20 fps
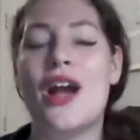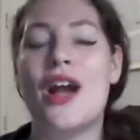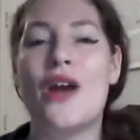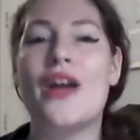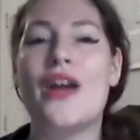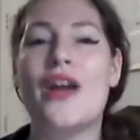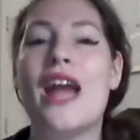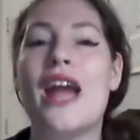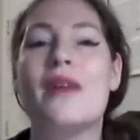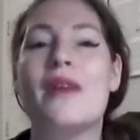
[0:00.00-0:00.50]

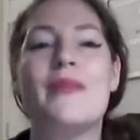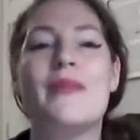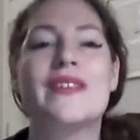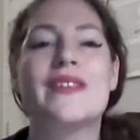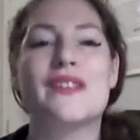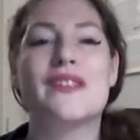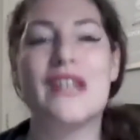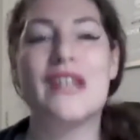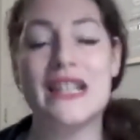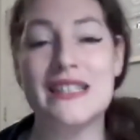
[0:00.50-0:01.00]
Okay,
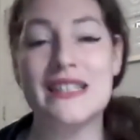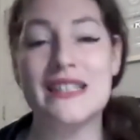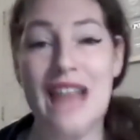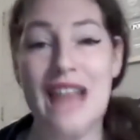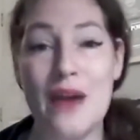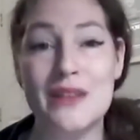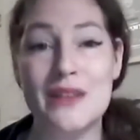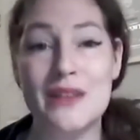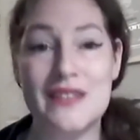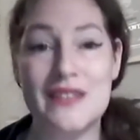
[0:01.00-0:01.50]
so here's
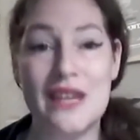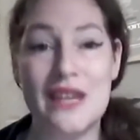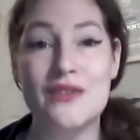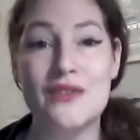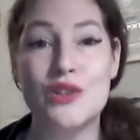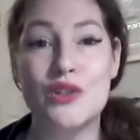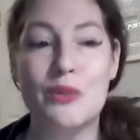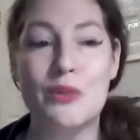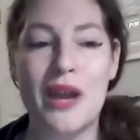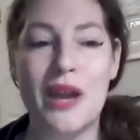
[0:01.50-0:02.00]
how it
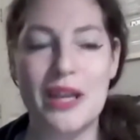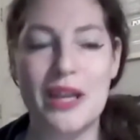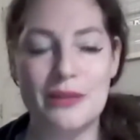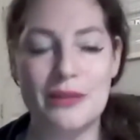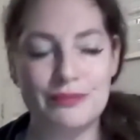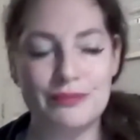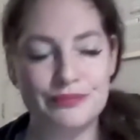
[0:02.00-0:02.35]
saves you money.